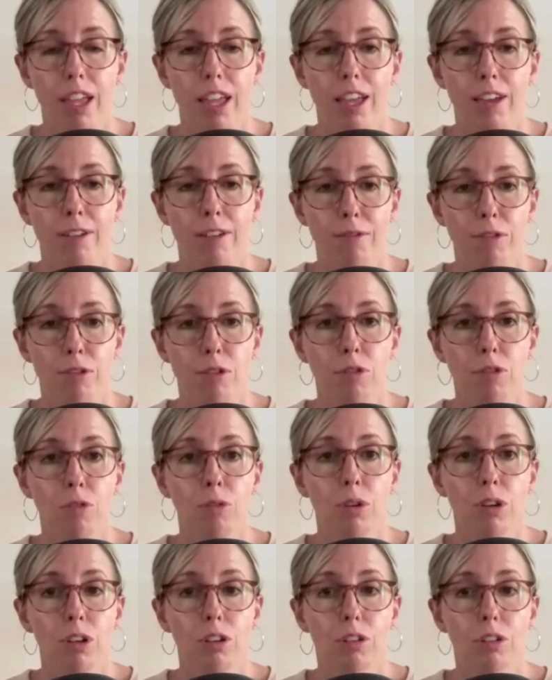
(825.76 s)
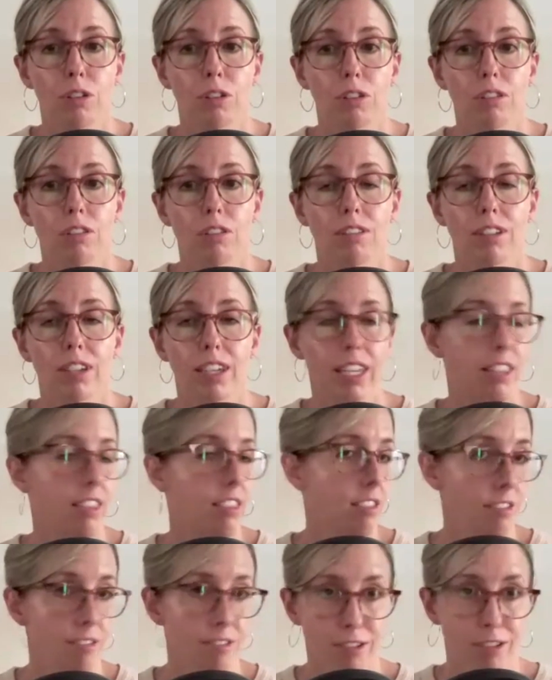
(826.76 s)
if you
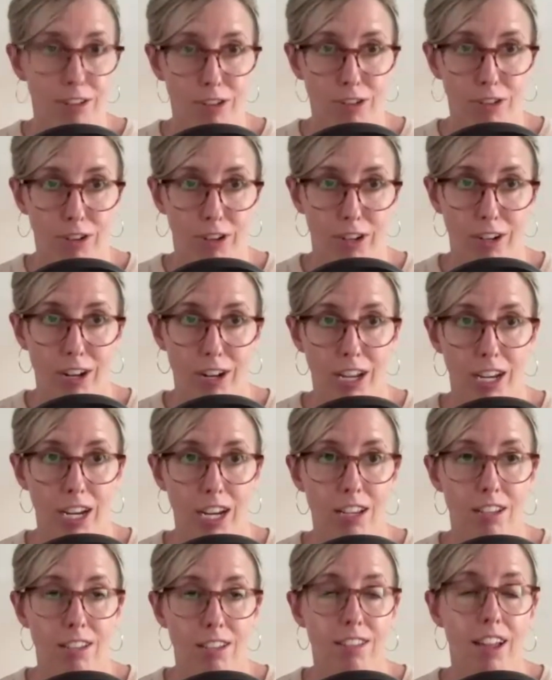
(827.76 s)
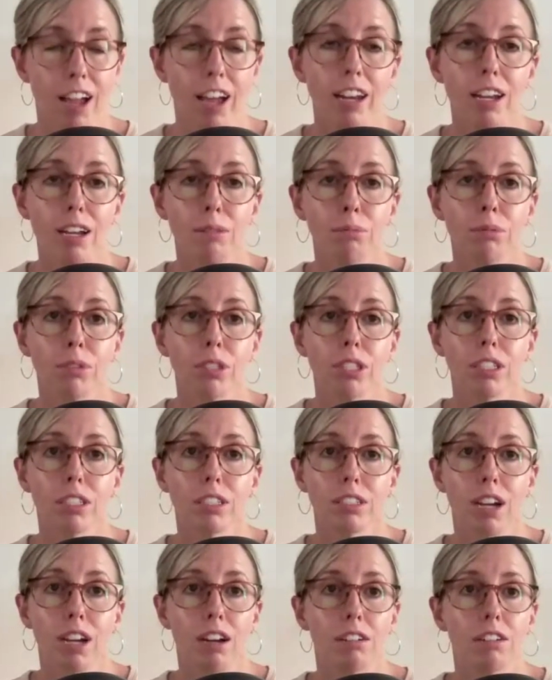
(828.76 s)
get the surgery or not. It is not up to
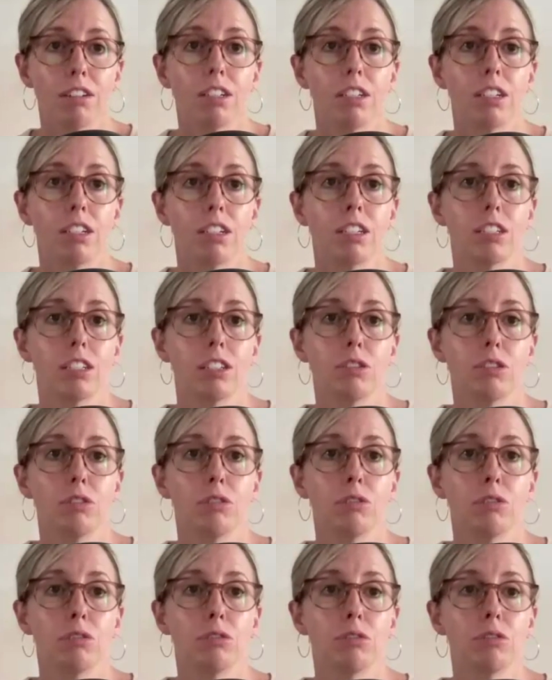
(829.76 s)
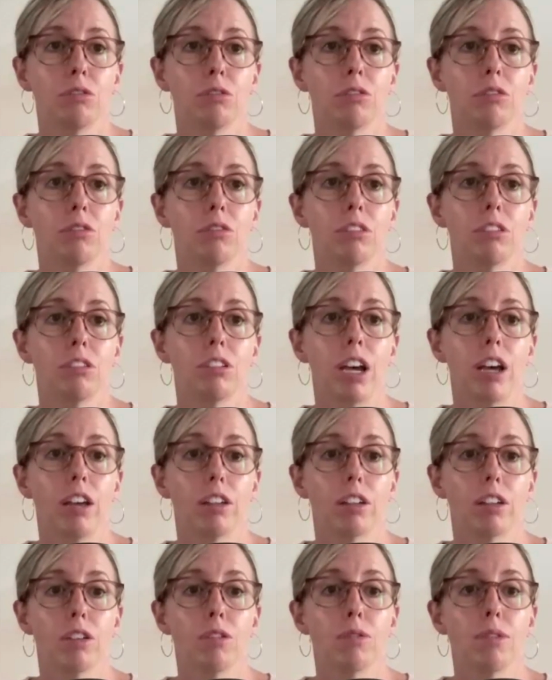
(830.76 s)
your doctor to
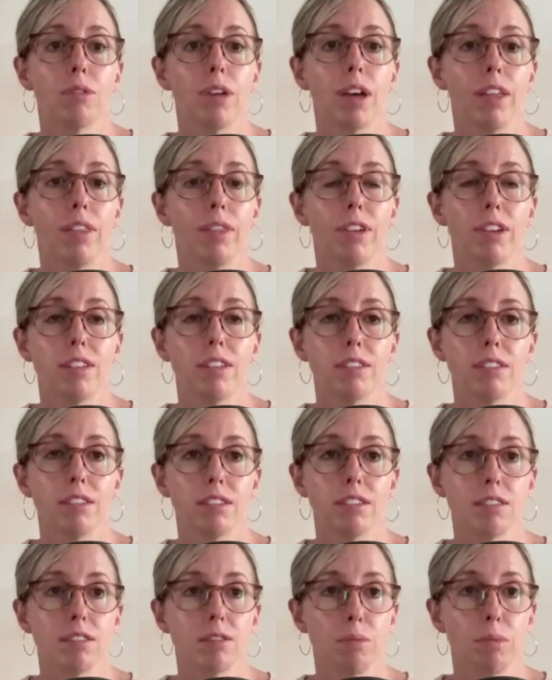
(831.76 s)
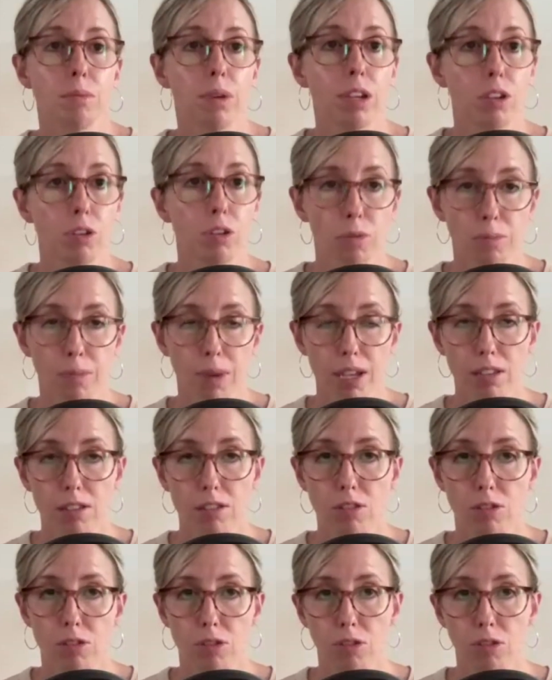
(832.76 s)
tell you that this is what you
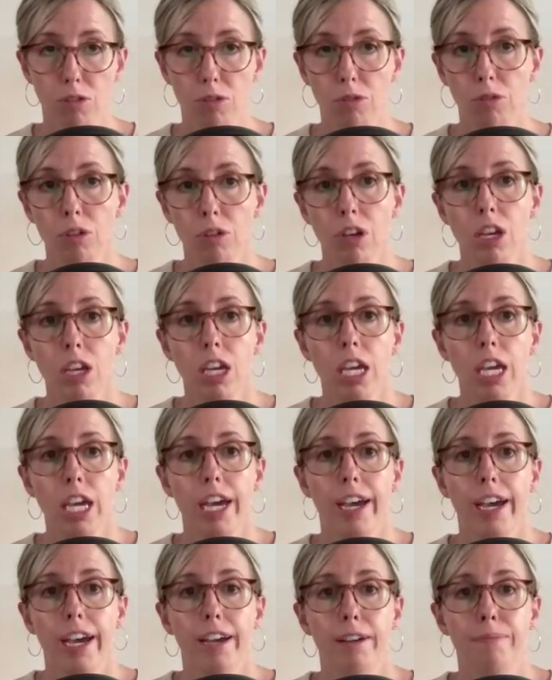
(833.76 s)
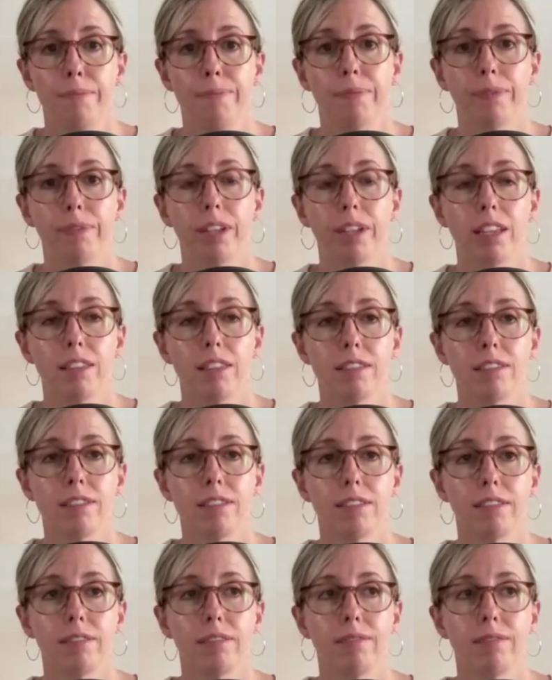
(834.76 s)
must do.
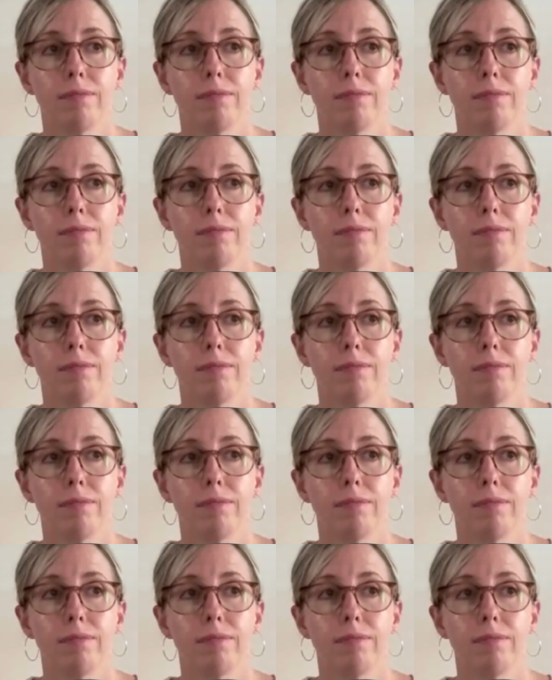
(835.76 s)
It's